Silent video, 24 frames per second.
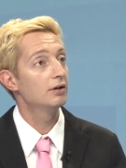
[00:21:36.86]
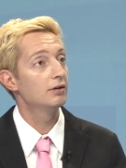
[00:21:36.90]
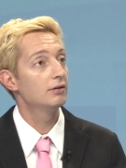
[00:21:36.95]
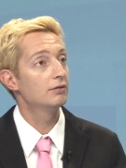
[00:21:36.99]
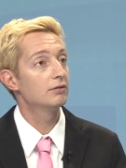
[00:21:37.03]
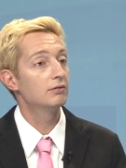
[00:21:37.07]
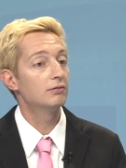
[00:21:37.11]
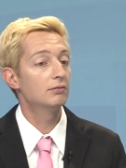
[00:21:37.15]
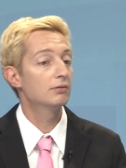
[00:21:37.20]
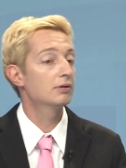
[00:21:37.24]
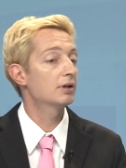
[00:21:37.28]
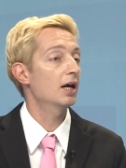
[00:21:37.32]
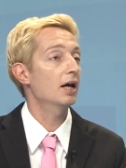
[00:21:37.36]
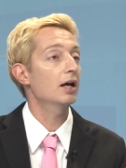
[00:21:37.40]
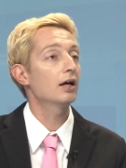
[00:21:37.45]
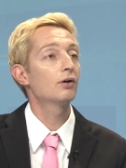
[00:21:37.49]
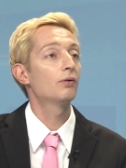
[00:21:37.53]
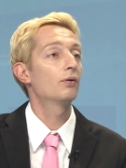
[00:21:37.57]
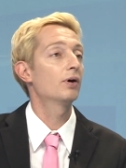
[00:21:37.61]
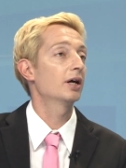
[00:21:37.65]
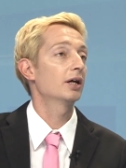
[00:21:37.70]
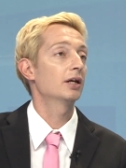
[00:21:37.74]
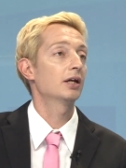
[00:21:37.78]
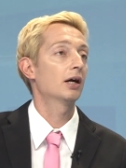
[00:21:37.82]
you can't
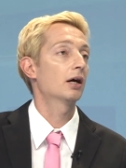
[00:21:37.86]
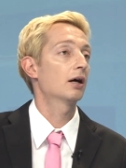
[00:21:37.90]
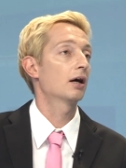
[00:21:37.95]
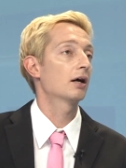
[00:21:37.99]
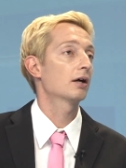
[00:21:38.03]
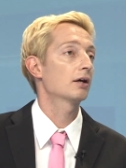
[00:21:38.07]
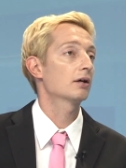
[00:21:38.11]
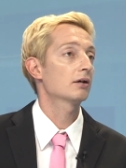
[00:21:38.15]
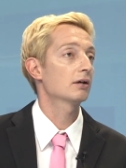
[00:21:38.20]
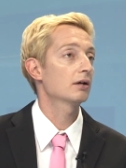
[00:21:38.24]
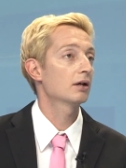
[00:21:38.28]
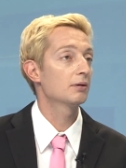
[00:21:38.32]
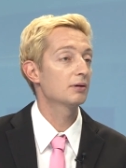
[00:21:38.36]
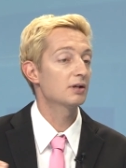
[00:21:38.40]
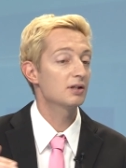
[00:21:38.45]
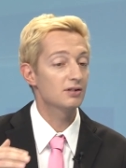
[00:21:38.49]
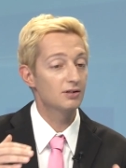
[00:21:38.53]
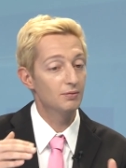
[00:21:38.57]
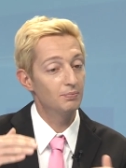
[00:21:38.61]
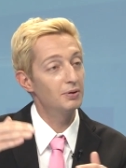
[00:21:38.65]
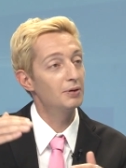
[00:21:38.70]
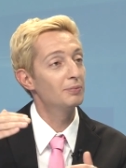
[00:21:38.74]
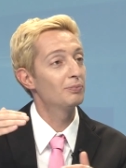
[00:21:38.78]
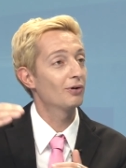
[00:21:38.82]
go any higher because
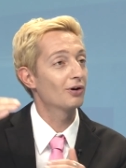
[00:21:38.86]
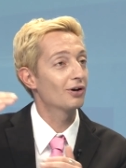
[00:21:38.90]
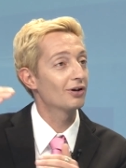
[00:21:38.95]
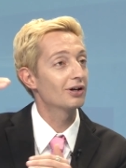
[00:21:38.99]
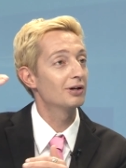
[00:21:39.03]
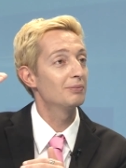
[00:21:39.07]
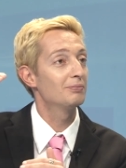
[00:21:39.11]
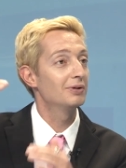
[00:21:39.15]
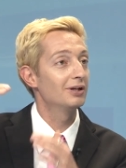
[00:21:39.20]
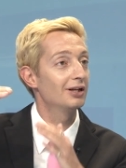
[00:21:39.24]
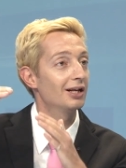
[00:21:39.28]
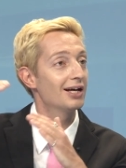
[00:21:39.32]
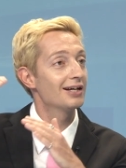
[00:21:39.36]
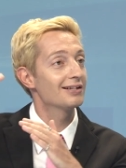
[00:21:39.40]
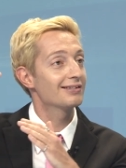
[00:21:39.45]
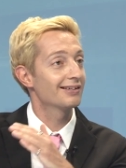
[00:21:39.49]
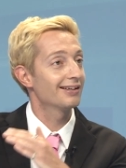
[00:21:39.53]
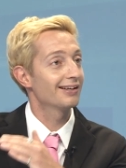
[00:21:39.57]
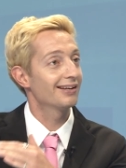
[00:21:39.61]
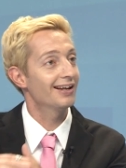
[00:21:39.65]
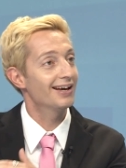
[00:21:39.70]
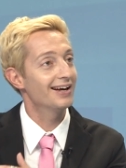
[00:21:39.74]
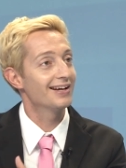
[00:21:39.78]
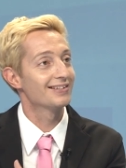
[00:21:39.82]
the people are going to be less
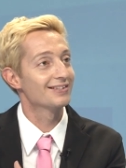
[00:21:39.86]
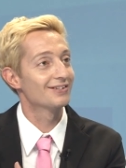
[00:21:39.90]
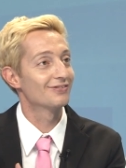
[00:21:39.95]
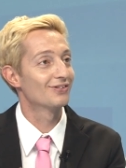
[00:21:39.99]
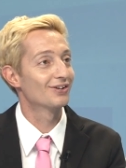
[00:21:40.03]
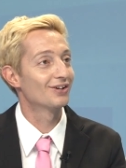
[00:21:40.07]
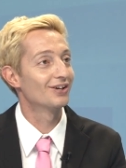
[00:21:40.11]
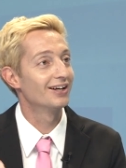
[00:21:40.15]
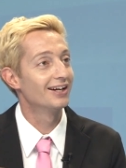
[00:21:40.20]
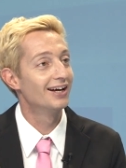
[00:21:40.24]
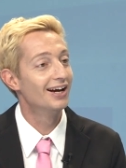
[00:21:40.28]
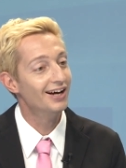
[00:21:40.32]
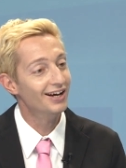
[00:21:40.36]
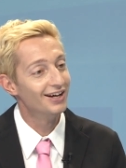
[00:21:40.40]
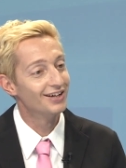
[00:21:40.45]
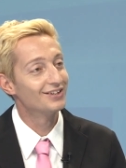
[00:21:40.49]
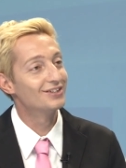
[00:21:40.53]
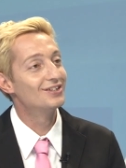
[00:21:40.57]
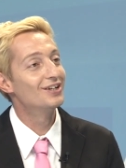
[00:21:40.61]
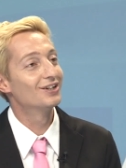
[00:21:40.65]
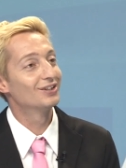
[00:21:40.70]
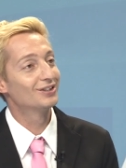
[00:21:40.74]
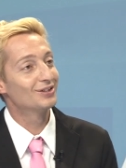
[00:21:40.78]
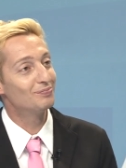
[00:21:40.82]
and less. So
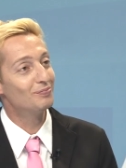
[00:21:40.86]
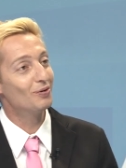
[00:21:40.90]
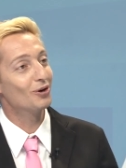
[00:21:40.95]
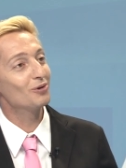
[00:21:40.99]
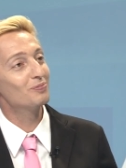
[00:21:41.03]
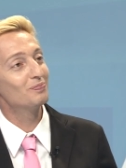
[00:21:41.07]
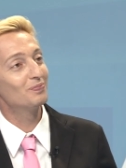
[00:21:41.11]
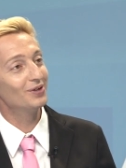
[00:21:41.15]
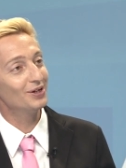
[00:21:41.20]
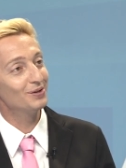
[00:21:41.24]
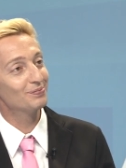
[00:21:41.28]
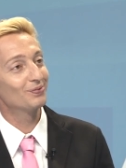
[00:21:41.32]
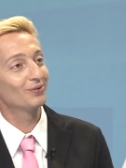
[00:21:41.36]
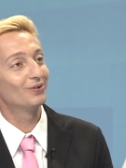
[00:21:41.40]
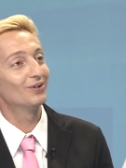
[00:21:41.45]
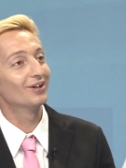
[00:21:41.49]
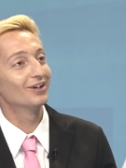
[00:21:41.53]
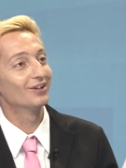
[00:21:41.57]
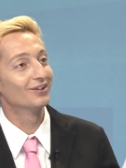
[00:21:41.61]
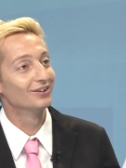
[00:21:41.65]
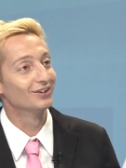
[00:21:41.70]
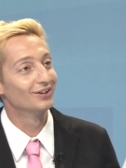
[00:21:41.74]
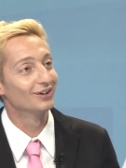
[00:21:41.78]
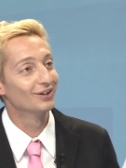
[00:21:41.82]
the more people
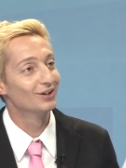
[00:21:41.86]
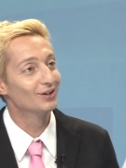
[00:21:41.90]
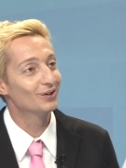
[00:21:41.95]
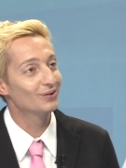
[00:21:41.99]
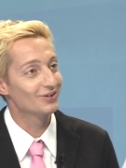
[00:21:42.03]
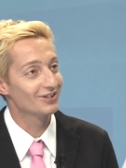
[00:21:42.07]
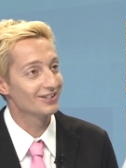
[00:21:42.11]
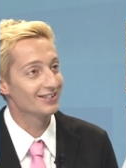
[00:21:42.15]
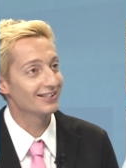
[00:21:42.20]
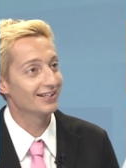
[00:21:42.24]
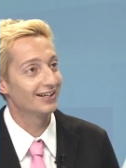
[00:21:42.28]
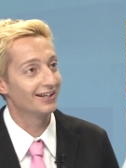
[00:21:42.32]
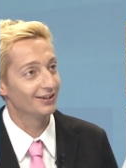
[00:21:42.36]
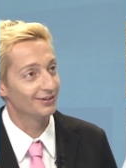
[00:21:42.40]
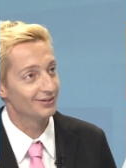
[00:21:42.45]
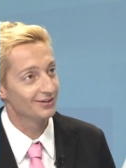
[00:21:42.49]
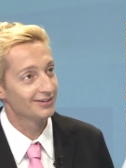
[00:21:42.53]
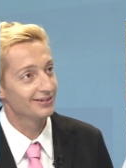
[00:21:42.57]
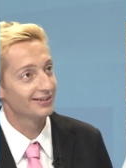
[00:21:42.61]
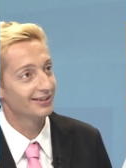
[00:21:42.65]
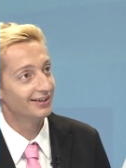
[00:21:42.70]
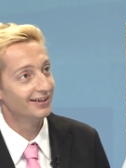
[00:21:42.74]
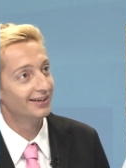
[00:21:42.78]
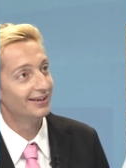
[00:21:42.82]
are in the lower
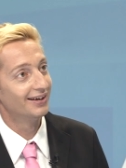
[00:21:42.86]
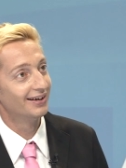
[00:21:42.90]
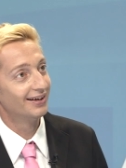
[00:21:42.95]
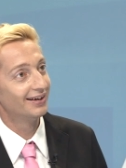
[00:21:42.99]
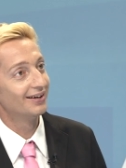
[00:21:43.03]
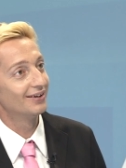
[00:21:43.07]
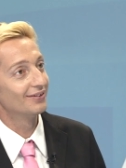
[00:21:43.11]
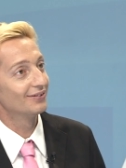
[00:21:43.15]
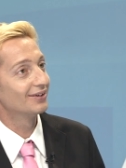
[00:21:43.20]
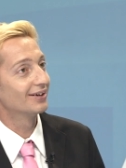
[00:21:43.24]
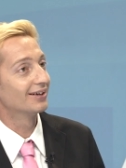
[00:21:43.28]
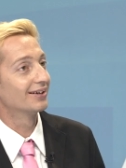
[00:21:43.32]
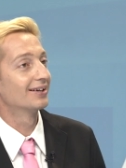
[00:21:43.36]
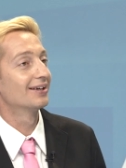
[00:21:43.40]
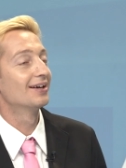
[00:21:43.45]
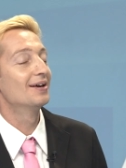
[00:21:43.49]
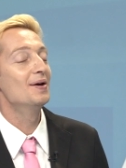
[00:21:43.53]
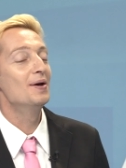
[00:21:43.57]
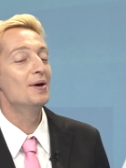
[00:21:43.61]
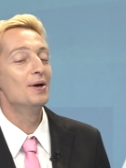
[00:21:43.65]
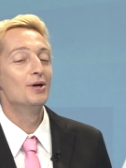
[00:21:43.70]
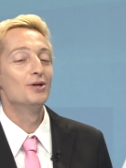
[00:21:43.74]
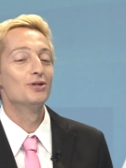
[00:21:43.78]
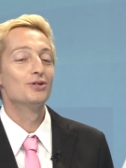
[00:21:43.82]
scales out there.
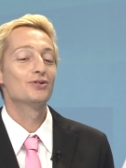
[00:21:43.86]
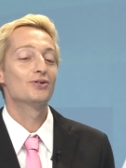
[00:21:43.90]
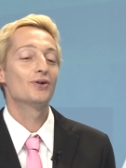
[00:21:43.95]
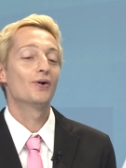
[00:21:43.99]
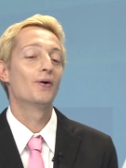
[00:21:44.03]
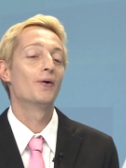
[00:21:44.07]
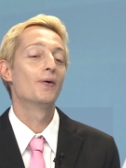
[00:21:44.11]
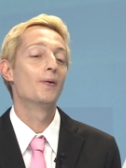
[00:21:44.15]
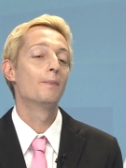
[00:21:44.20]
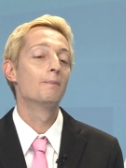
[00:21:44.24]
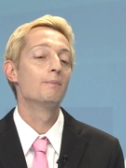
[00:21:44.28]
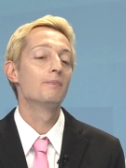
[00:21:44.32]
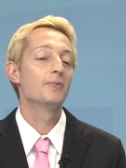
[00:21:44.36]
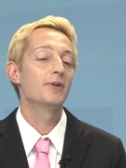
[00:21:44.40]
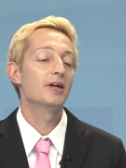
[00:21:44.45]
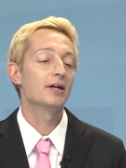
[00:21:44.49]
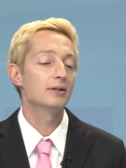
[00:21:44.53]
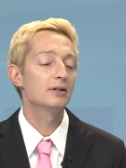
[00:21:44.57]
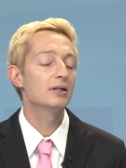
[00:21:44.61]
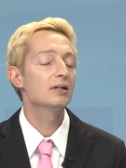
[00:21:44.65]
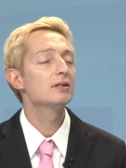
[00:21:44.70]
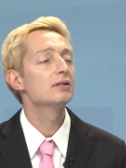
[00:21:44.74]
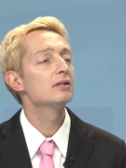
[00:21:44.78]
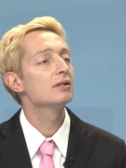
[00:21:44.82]
So
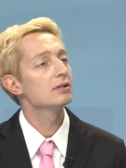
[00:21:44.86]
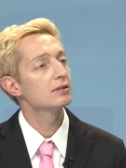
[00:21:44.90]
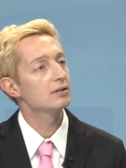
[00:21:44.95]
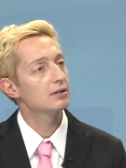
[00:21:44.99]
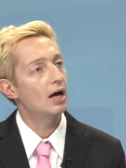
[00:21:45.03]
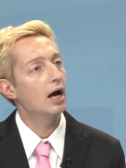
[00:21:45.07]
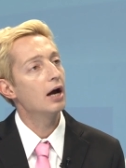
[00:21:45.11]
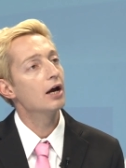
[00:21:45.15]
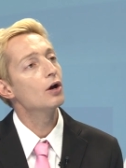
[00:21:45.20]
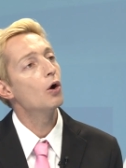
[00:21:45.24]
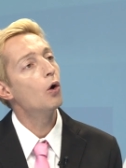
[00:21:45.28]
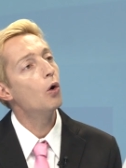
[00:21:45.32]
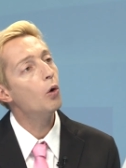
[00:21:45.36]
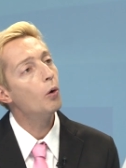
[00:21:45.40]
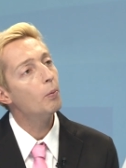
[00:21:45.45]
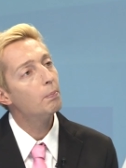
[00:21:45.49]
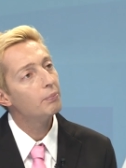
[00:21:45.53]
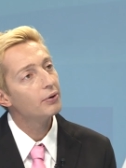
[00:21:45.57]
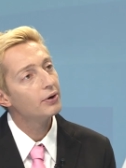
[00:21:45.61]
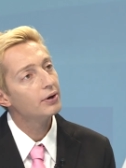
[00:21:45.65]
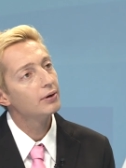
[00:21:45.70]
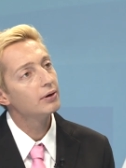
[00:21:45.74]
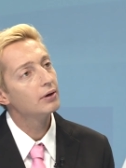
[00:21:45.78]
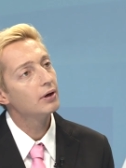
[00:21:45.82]
this is, I
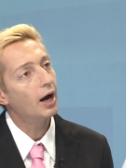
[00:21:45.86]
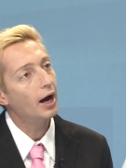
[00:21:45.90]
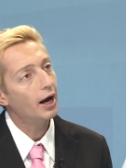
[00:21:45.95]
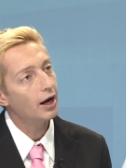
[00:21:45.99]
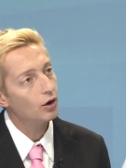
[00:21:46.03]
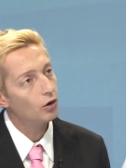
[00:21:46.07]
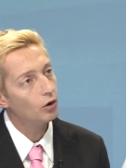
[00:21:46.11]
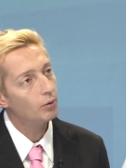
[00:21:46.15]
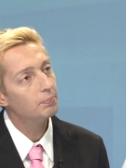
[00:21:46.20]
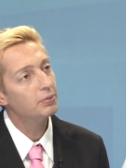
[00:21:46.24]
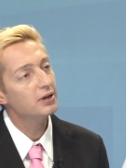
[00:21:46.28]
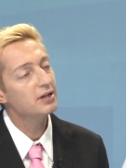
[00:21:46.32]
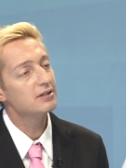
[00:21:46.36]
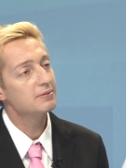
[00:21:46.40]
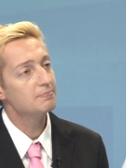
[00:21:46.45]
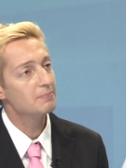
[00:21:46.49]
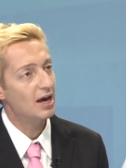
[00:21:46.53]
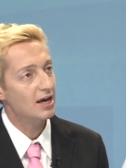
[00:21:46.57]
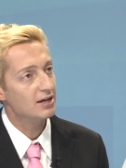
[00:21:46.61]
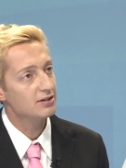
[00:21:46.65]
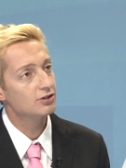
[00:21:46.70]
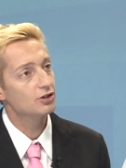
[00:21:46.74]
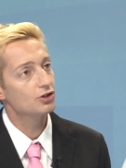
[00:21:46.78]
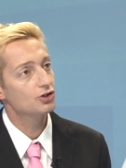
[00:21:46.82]
hope his
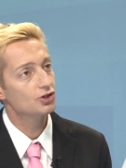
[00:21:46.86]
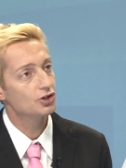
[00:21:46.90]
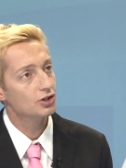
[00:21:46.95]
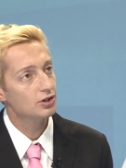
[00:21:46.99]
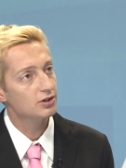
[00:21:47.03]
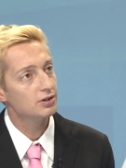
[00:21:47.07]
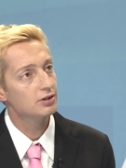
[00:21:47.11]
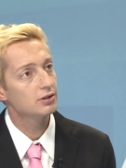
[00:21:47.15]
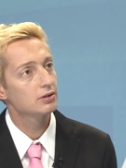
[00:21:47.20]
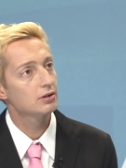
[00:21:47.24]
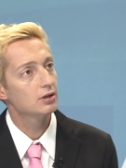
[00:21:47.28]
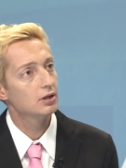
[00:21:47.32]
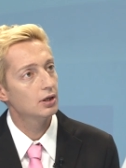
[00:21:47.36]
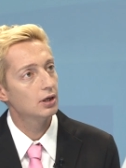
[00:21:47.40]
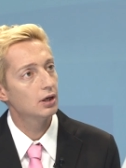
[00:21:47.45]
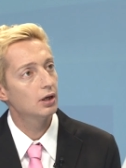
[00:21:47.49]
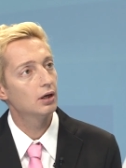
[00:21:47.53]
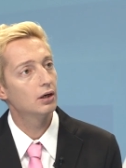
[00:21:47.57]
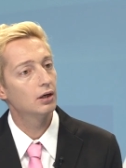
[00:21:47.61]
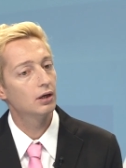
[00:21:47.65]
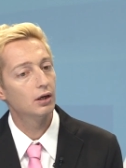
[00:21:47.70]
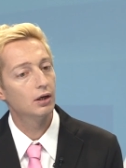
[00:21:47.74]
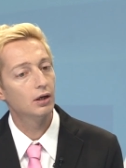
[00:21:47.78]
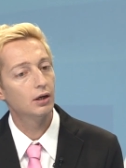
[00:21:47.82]
messages
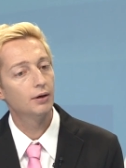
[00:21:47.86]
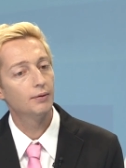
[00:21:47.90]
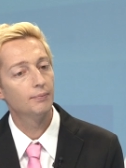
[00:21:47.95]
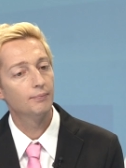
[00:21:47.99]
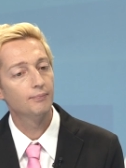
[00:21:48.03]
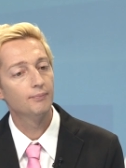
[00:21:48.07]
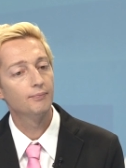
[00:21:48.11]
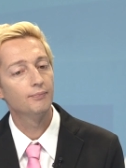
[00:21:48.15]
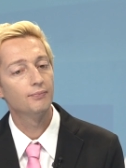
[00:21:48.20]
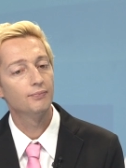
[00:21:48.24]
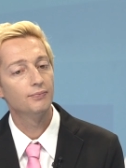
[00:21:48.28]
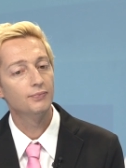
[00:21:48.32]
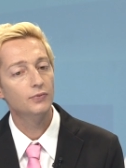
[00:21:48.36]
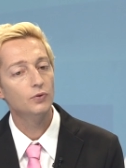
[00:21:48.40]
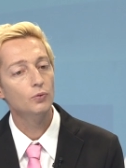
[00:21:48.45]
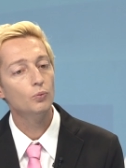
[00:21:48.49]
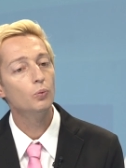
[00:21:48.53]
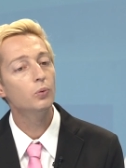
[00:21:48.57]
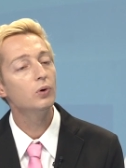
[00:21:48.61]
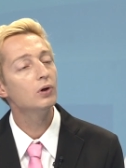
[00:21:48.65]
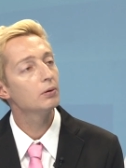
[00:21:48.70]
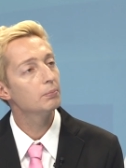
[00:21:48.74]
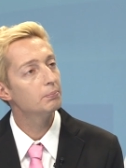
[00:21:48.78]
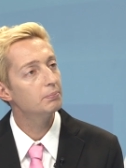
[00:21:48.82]

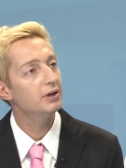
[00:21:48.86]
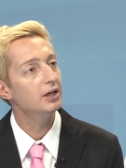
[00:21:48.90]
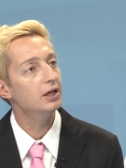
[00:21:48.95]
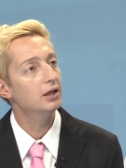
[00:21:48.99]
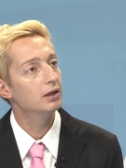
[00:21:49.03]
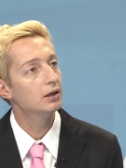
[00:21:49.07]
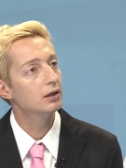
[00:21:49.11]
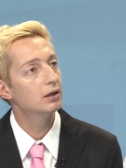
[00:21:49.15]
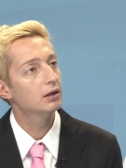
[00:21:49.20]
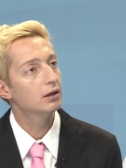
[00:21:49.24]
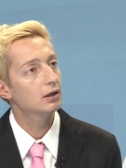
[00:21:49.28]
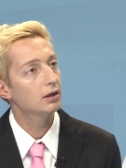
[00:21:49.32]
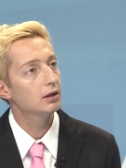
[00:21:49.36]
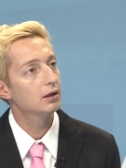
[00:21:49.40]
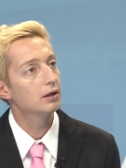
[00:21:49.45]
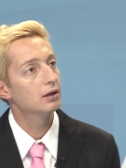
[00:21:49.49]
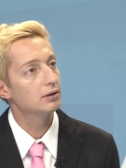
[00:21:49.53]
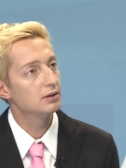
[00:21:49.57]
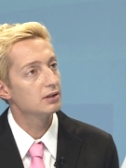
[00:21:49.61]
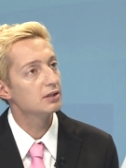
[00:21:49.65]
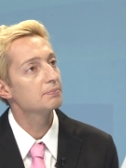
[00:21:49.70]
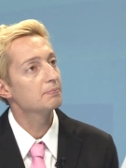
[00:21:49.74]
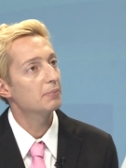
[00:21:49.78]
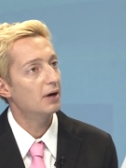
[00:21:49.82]
will be
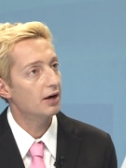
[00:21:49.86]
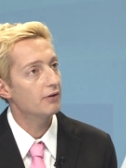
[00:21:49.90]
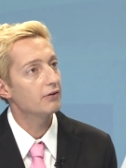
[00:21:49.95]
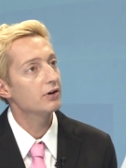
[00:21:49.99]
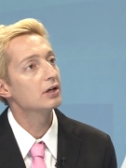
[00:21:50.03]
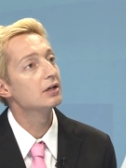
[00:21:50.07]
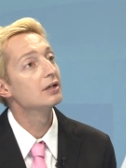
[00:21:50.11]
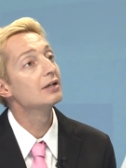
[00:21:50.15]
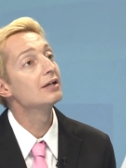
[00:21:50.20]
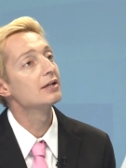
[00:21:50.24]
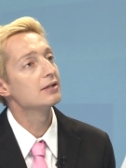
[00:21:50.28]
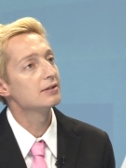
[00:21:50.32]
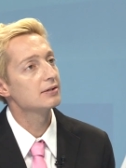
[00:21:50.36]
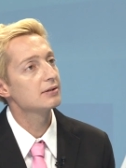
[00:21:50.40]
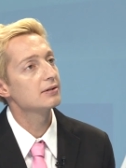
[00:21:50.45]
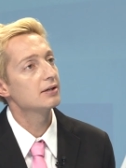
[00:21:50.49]
inspiring in this